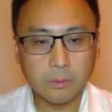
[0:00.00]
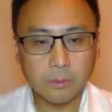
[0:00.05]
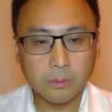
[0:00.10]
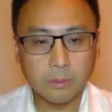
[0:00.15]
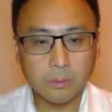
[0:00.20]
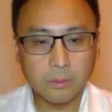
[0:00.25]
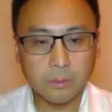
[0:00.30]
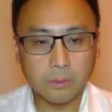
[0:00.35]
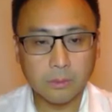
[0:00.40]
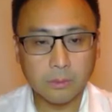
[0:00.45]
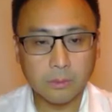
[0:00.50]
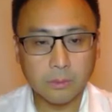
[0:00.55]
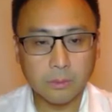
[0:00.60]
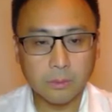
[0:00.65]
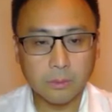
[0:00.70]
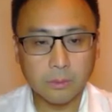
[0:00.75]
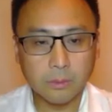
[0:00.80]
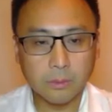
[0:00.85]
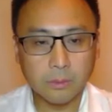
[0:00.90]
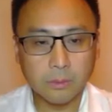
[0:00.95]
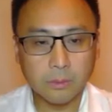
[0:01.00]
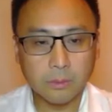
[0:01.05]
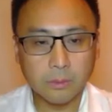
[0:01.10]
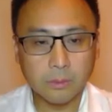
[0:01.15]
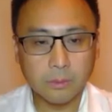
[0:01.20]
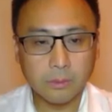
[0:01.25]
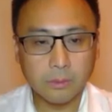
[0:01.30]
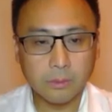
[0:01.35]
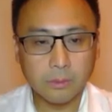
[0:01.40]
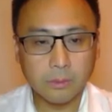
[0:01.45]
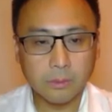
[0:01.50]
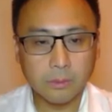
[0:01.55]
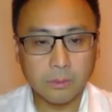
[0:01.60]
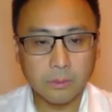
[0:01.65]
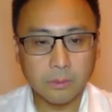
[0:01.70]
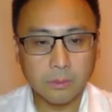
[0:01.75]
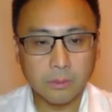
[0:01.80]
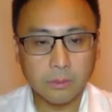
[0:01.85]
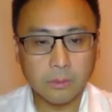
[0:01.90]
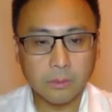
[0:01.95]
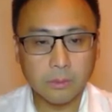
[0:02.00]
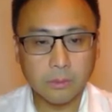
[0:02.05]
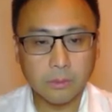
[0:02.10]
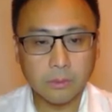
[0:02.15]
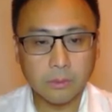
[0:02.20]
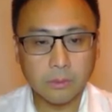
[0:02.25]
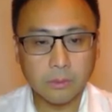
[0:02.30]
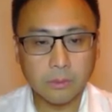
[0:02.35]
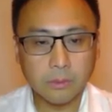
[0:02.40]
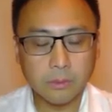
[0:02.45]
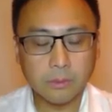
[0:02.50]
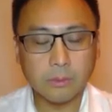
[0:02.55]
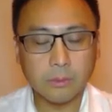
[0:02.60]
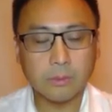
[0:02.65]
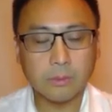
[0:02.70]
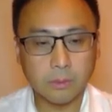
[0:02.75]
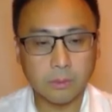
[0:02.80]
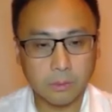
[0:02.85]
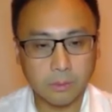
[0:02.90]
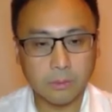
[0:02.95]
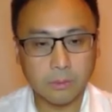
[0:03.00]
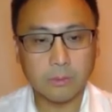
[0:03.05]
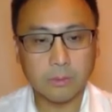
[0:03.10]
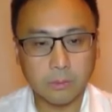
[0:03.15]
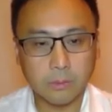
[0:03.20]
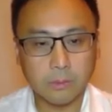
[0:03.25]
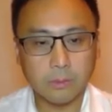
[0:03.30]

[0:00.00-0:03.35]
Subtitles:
No words are spoken by the person on screen.